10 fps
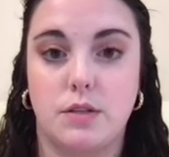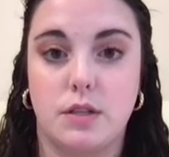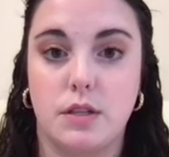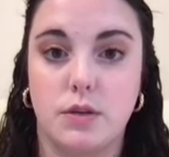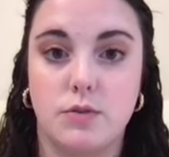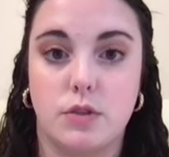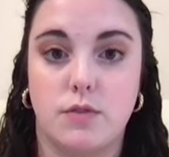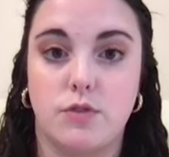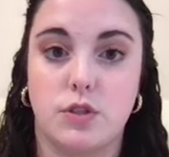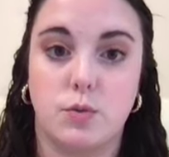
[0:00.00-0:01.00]
to the use of
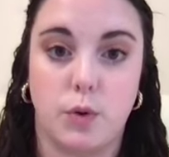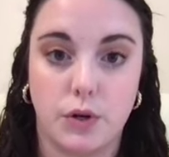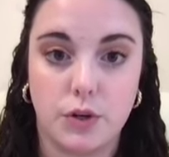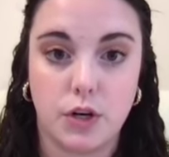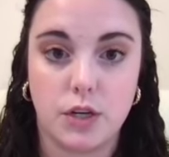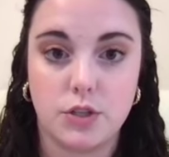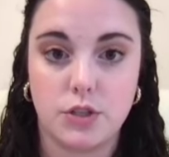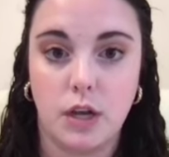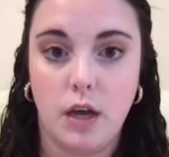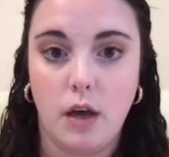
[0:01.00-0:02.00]
just one crutch,
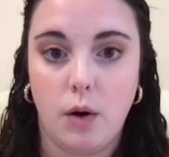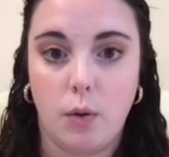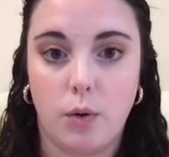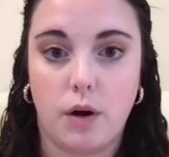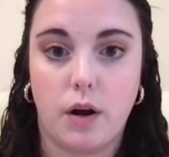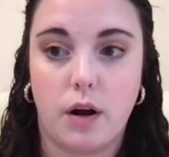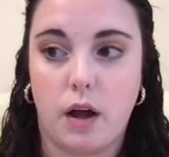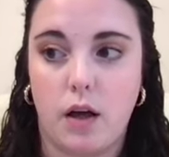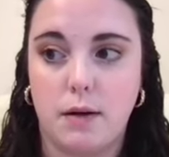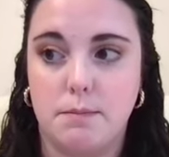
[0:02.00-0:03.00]
or
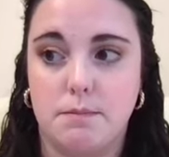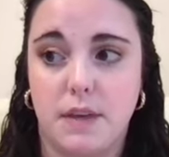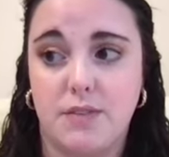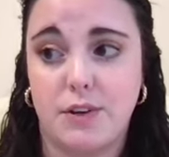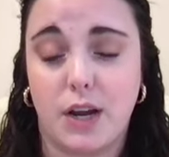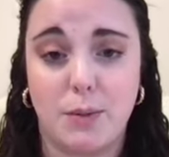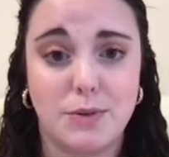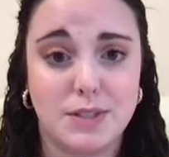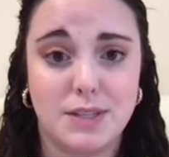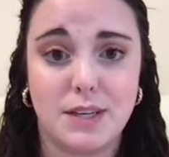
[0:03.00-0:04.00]
if they're able
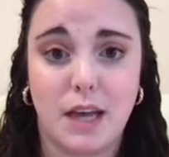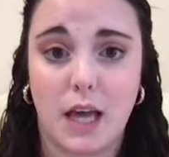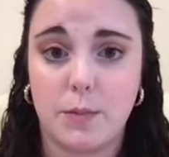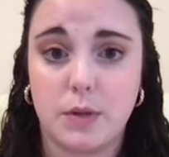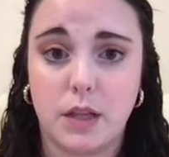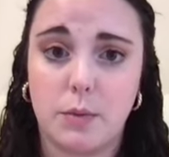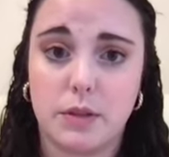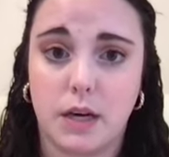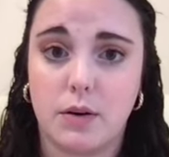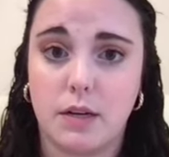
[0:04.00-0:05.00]
to ambulate
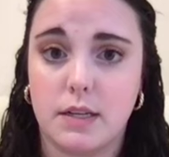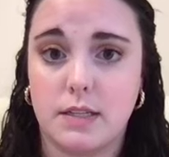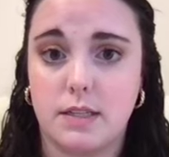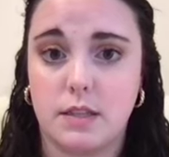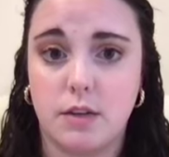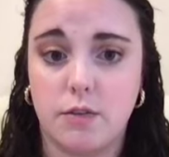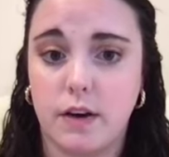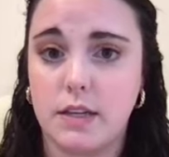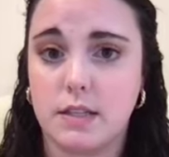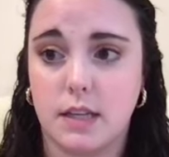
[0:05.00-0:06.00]
without an assistive
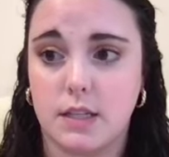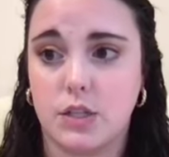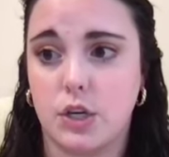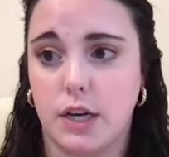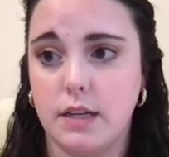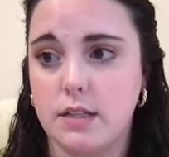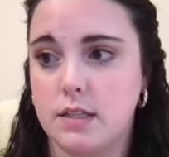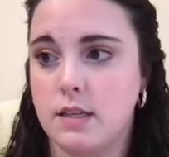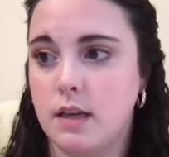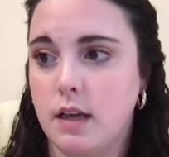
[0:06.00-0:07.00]
device, that's great.
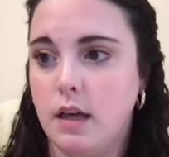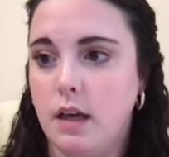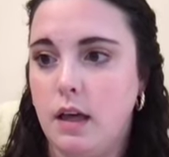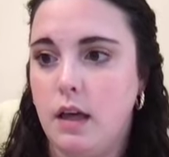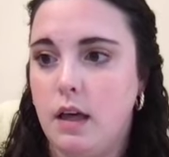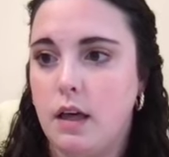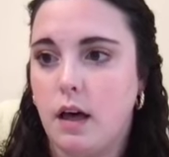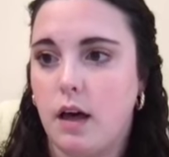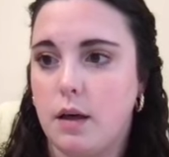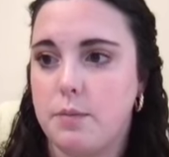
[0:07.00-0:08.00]

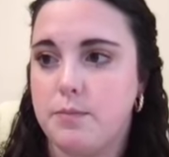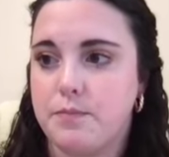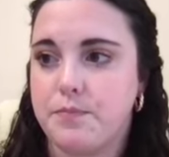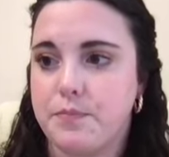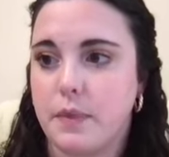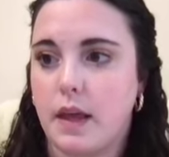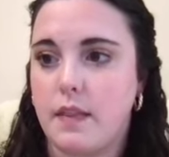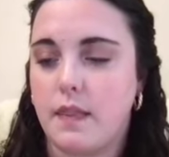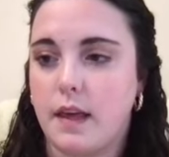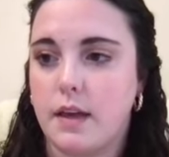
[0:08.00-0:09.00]

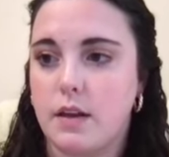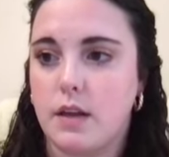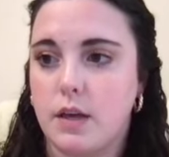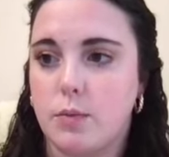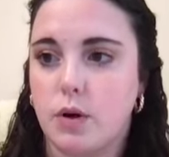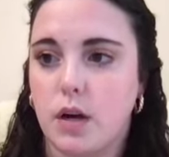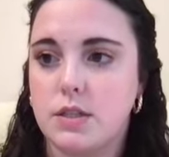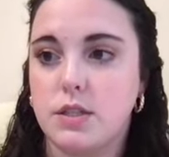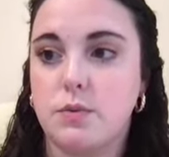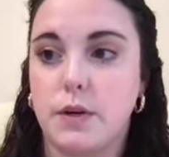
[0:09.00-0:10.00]
And then in regards
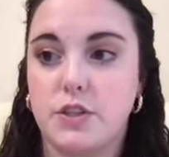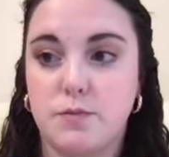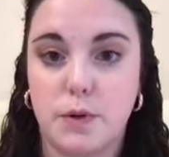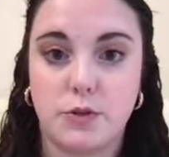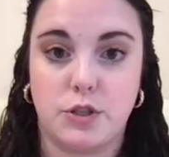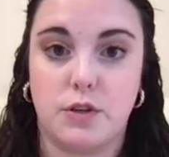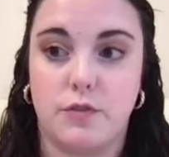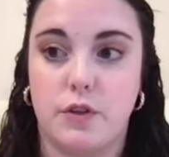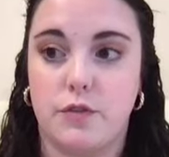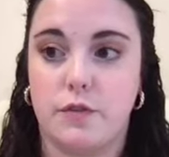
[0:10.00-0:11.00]
to range of motion, for
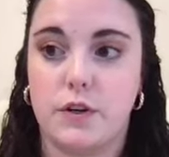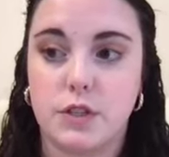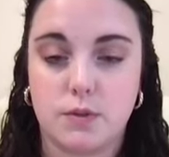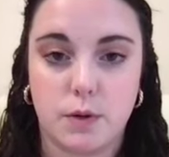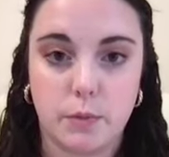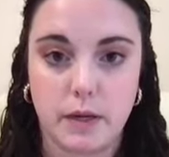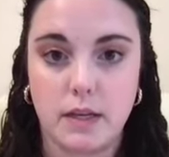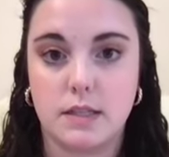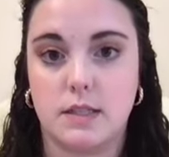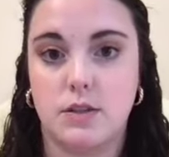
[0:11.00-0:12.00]
the first 3
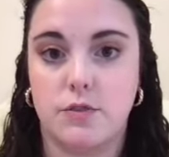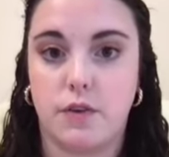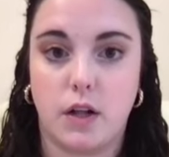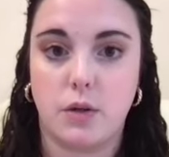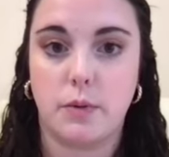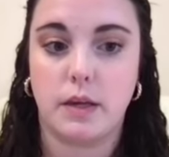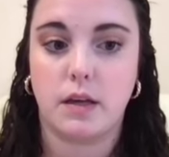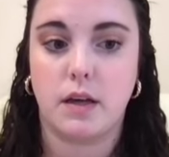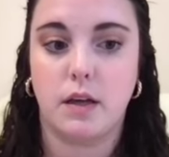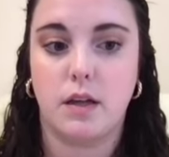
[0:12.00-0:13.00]
weeks, the
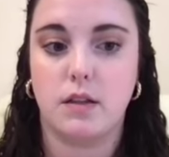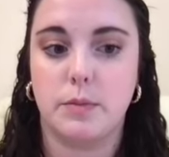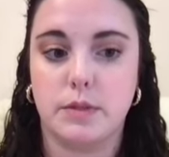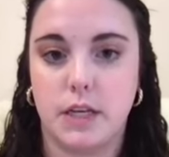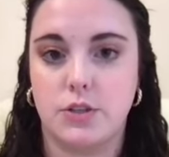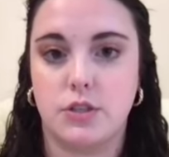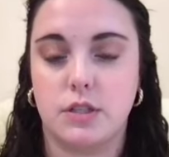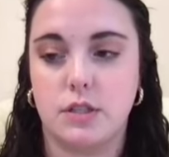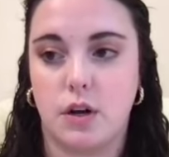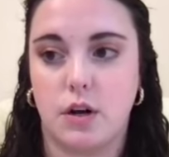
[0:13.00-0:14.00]
following
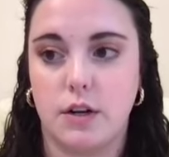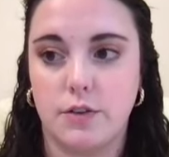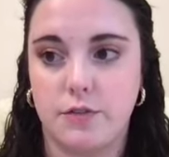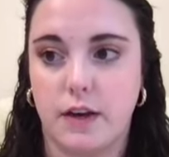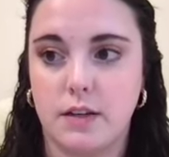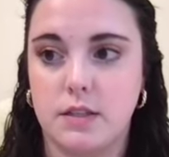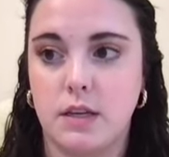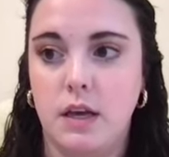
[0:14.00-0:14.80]
limitations are in effect.